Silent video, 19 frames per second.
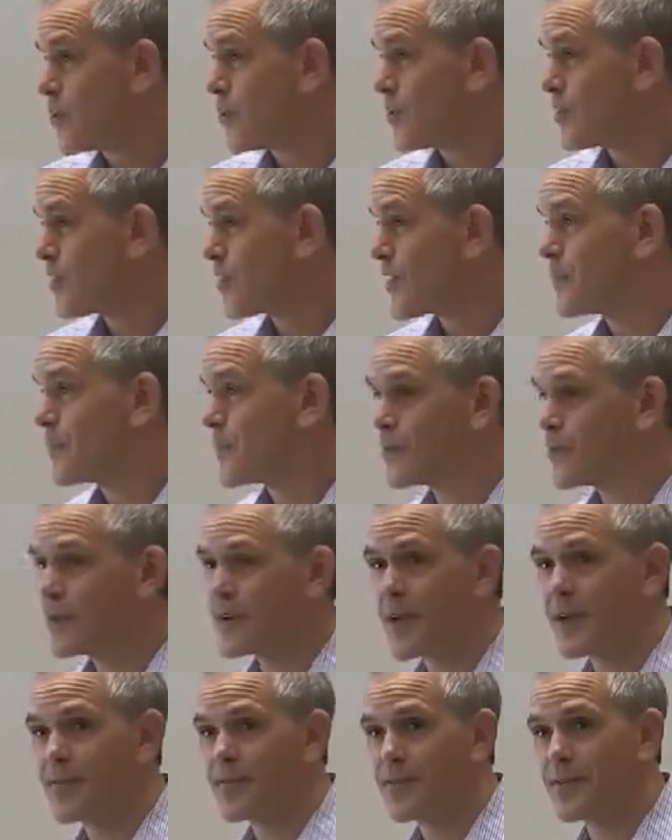the subsequent
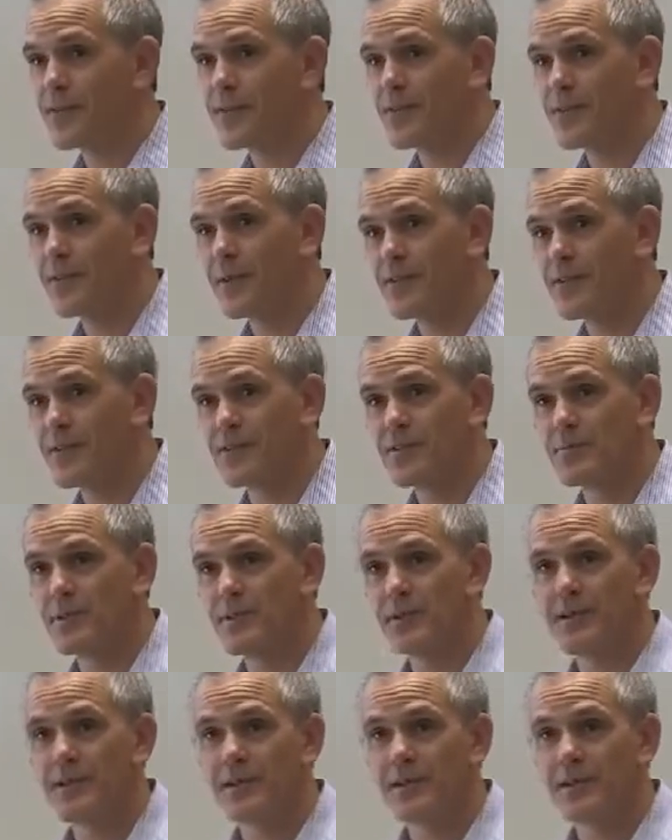efforts around the GBD.